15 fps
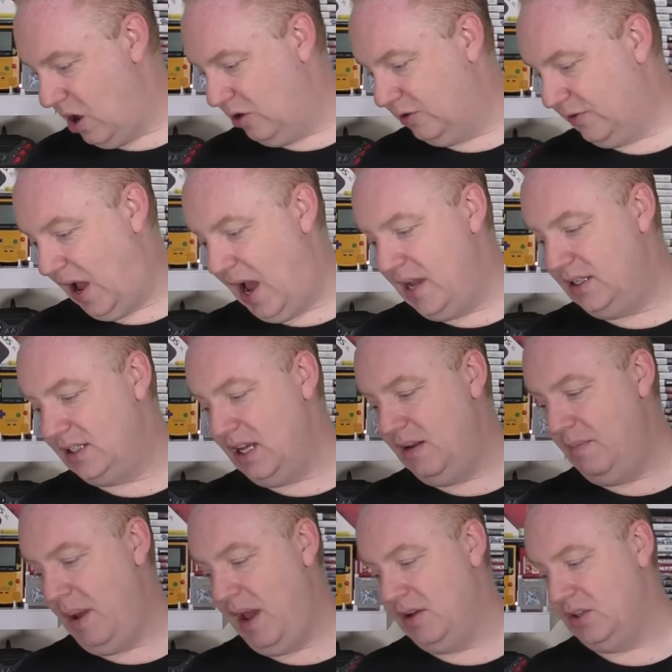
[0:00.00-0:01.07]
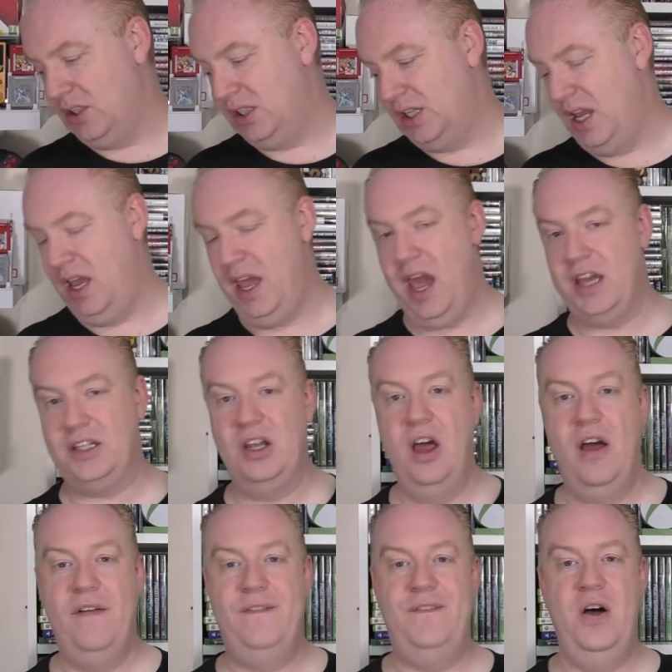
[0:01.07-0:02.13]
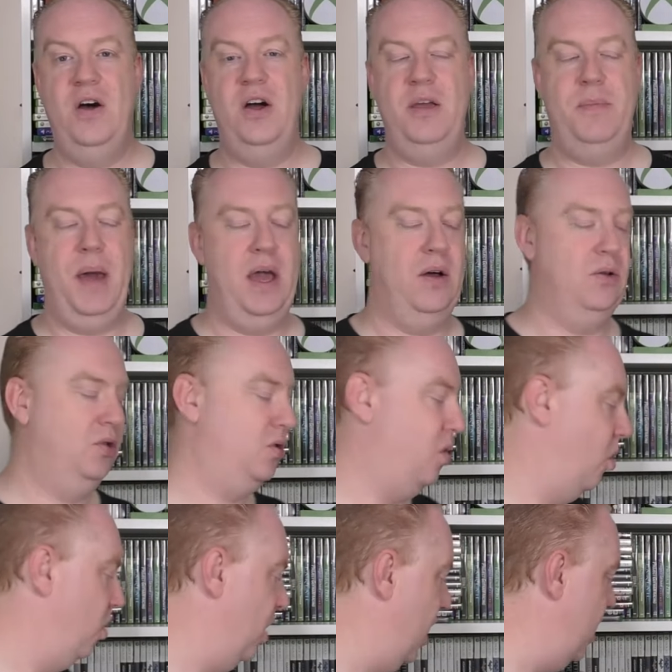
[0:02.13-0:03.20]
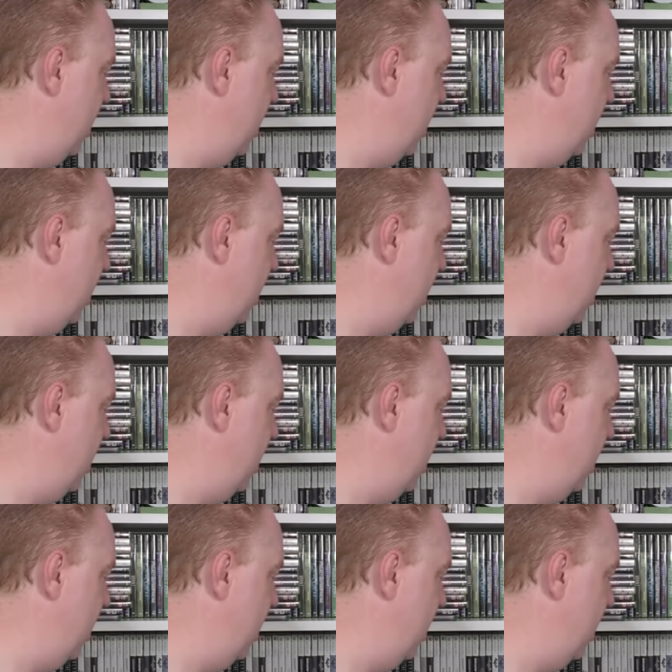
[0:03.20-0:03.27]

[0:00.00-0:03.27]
goes for £18 at CEX, £30 on